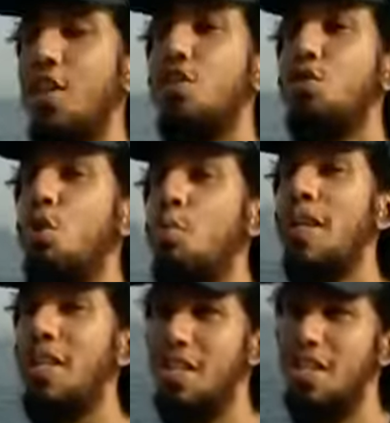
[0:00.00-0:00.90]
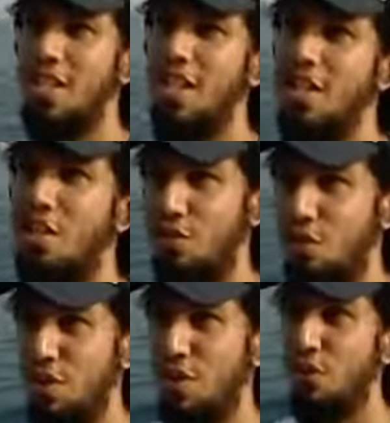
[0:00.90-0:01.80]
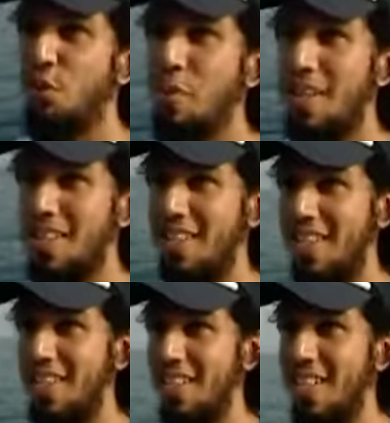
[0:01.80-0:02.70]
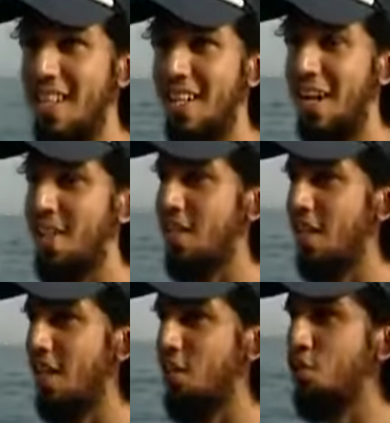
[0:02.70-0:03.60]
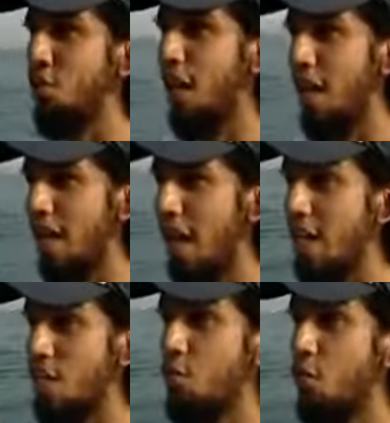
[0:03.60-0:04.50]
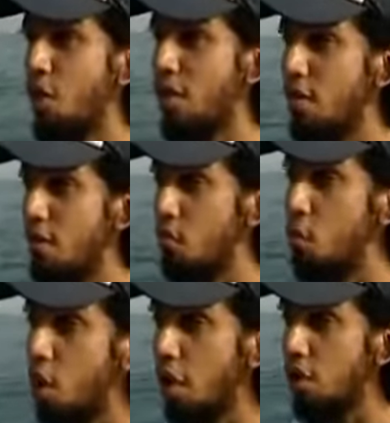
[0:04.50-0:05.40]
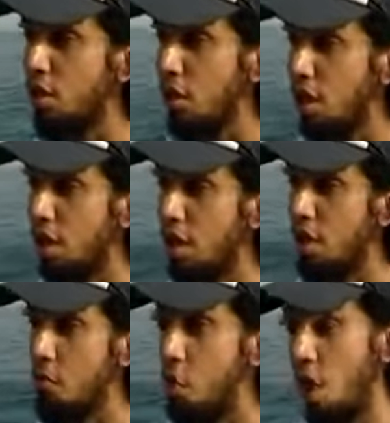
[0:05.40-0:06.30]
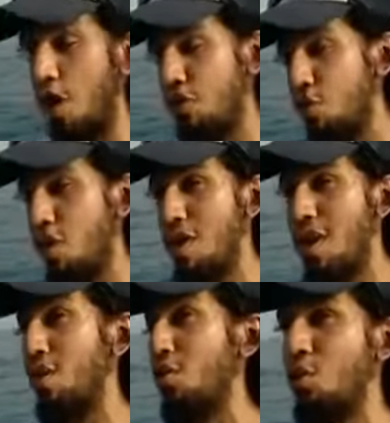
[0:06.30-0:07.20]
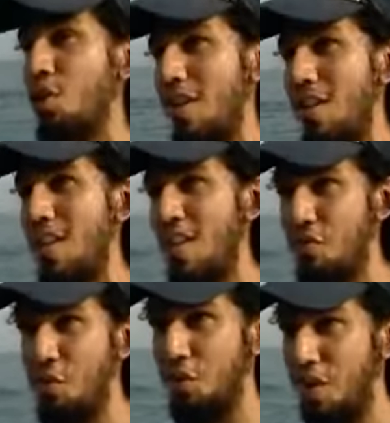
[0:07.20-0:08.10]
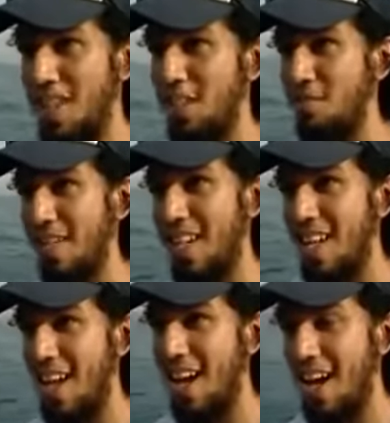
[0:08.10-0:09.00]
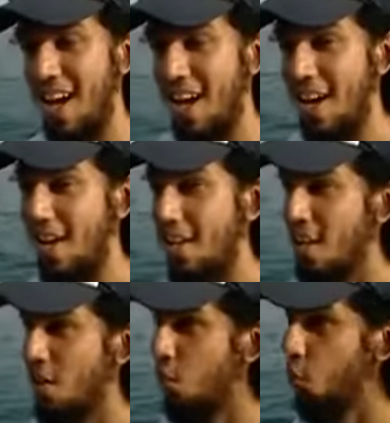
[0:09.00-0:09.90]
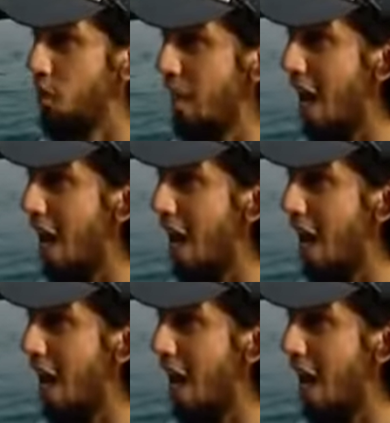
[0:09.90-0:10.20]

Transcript: There's too many things hidden offshore, too many things. I'd say Dubai has more, more, uh, more offshore than onshore, if you were to ask me. Uh, we